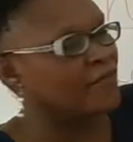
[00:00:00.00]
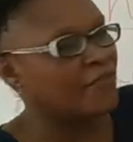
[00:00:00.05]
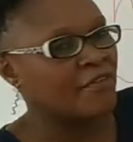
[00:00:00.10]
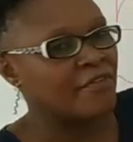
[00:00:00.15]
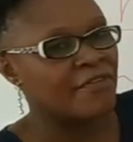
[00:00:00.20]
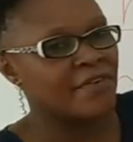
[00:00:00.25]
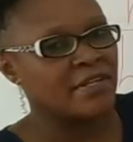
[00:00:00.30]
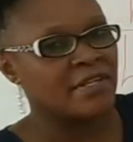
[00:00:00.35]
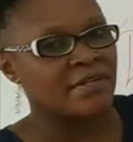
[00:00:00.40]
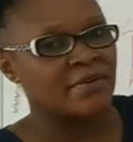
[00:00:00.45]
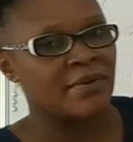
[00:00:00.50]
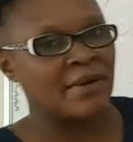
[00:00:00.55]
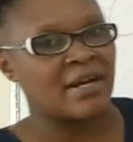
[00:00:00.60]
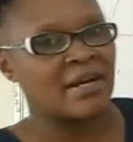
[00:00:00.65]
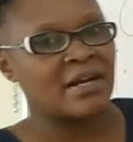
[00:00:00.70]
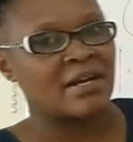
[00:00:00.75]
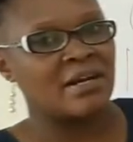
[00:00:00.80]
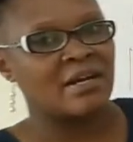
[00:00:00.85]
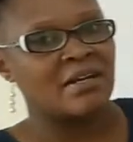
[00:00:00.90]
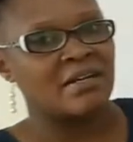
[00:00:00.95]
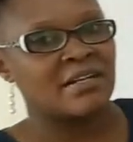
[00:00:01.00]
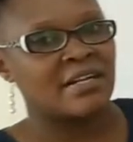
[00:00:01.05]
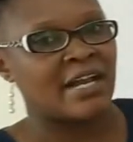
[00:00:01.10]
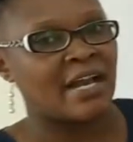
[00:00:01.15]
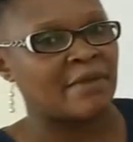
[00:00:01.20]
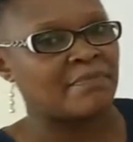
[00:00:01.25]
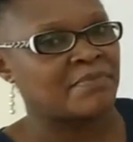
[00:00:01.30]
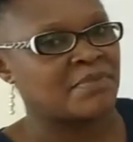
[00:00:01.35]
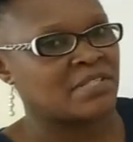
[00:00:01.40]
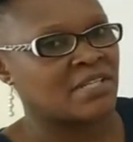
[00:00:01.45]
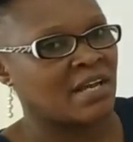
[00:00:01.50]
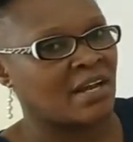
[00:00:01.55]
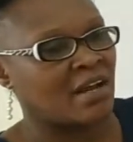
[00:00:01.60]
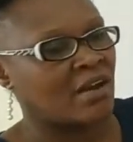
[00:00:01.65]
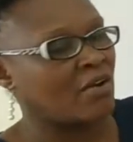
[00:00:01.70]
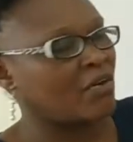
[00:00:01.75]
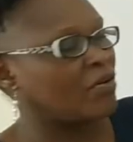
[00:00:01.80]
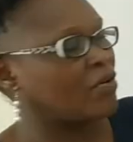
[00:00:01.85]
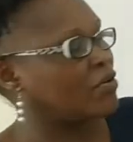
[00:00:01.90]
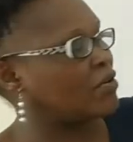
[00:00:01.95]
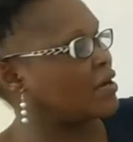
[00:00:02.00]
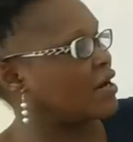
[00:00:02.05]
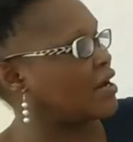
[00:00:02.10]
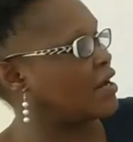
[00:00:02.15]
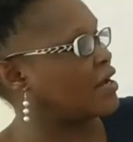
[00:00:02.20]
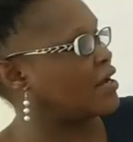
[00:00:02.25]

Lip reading: field work, capture or